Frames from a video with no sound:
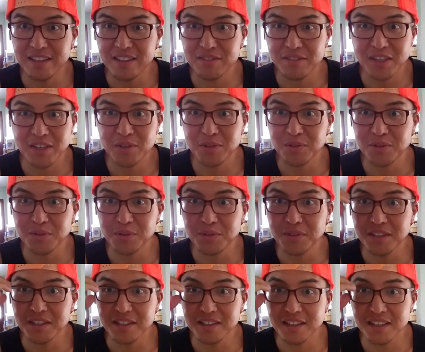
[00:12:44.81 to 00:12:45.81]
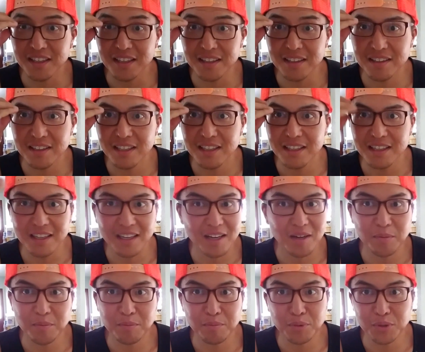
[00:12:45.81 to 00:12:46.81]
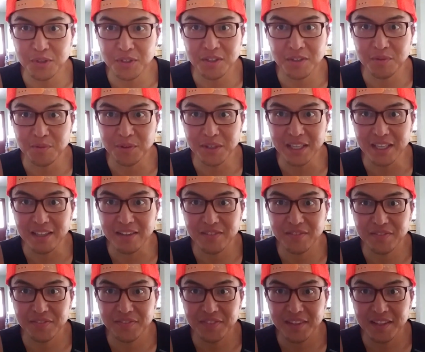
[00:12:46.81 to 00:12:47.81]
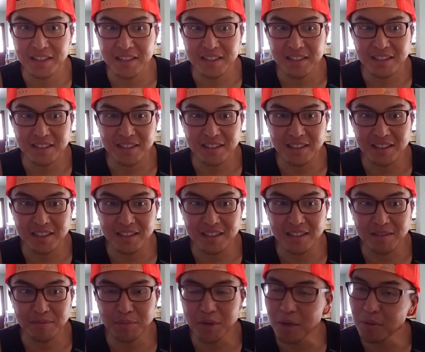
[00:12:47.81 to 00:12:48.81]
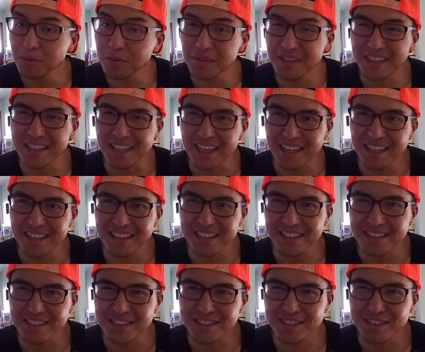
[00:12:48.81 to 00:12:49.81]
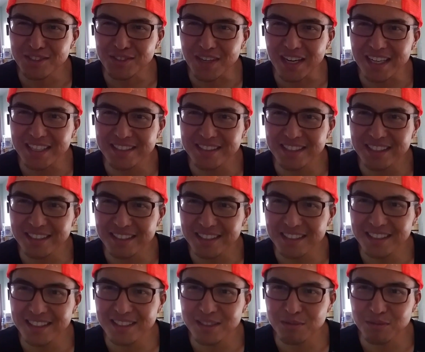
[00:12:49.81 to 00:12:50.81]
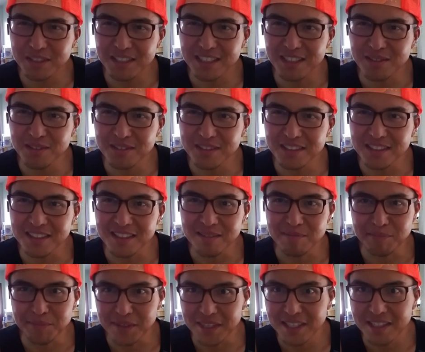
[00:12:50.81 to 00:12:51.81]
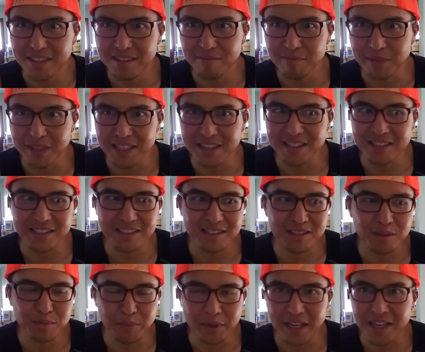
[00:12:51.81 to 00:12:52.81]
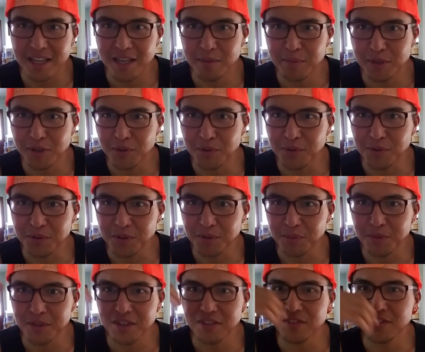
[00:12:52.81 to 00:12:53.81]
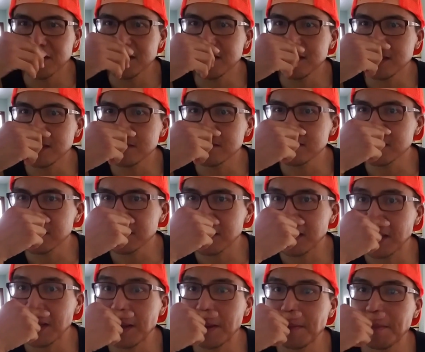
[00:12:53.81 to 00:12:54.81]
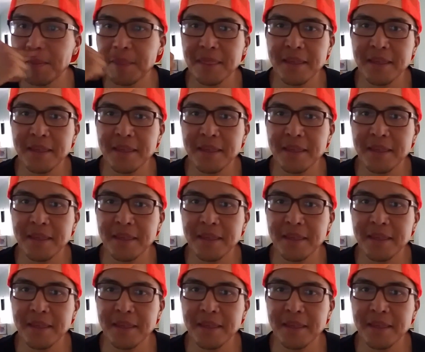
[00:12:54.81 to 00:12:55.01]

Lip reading: If I don't do anything, I'll put on weight. Probably not as drastically as when I used to eat meat, mainly spam and corned beef and things like that.